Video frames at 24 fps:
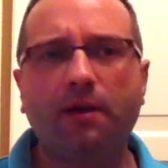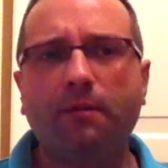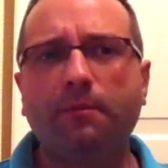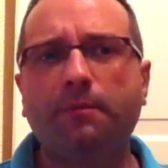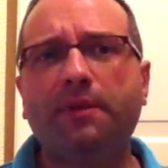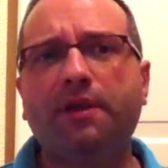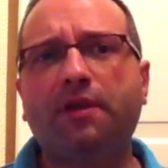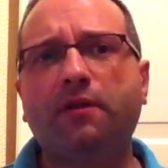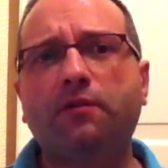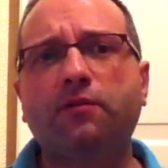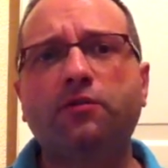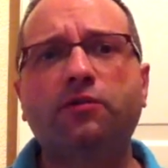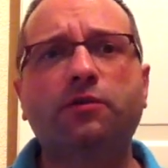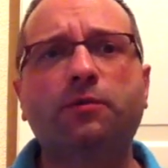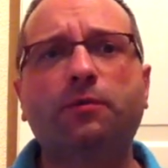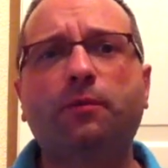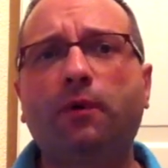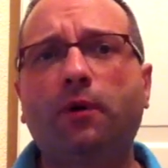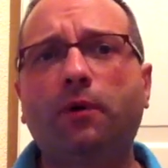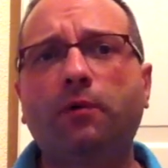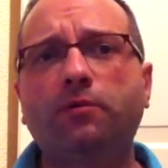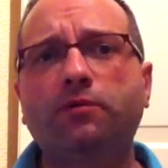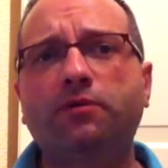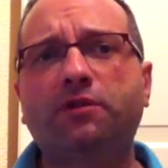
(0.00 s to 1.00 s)
because
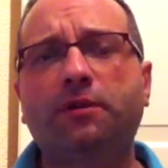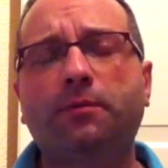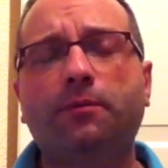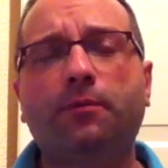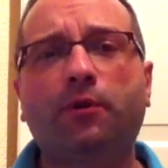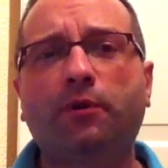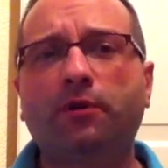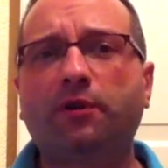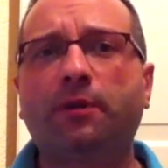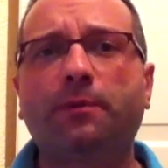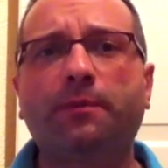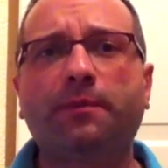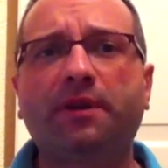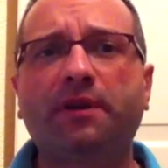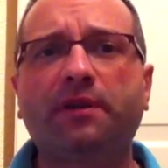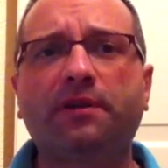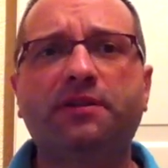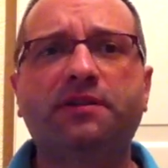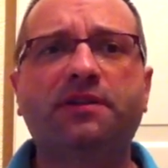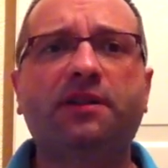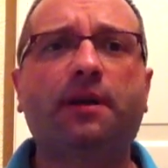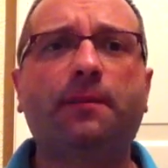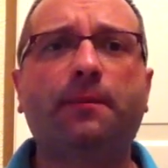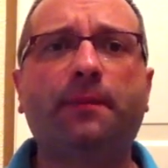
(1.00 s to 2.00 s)
most important
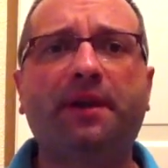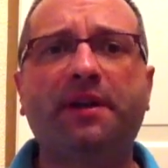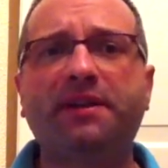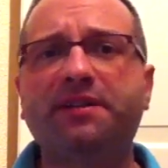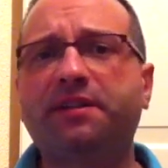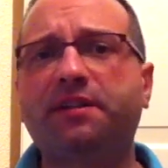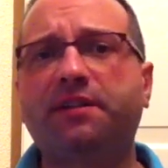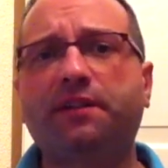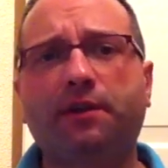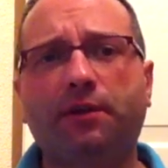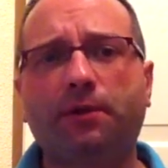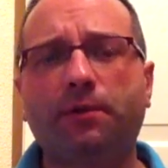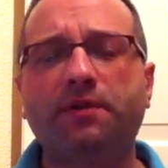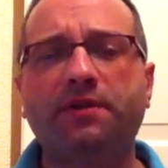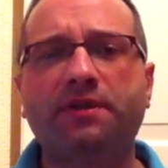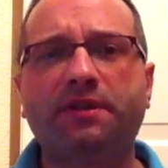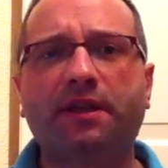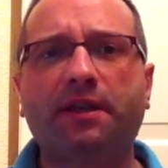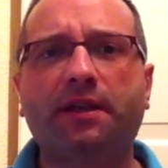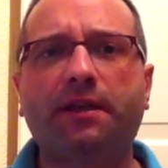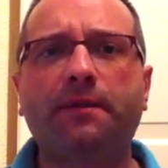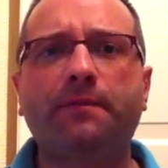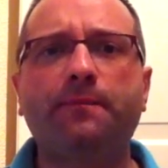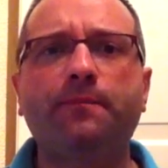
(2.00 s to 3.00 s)
builders are based in the
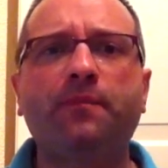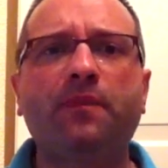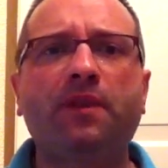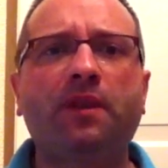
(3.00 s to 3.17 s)
USA.